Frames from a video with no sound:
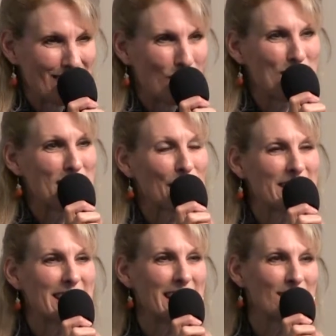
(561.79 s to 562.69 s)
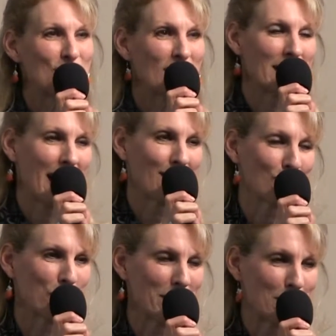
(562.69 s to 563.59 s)
What's our intention
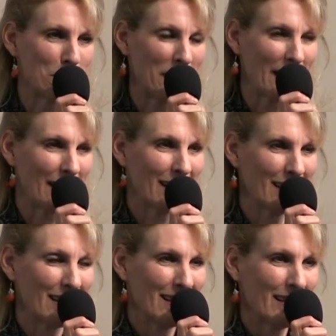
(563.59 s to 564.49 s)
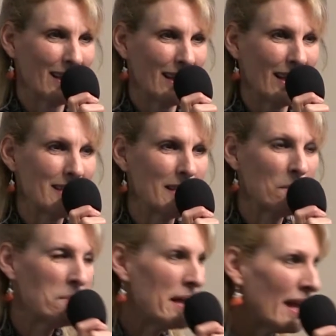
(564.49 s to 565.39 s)
as we speak? Is
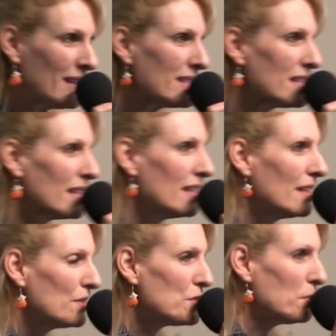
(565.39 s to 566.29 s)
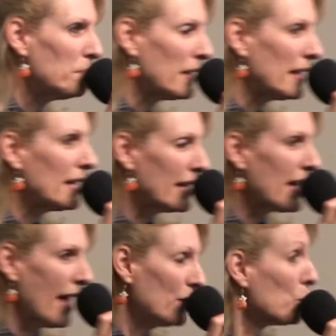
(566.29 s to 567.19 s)
it meant to be,
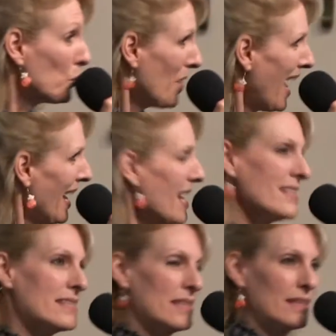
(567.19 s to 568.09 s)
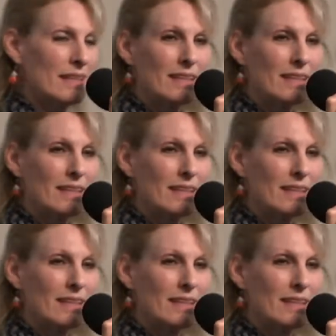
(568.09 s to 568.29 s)
again, right,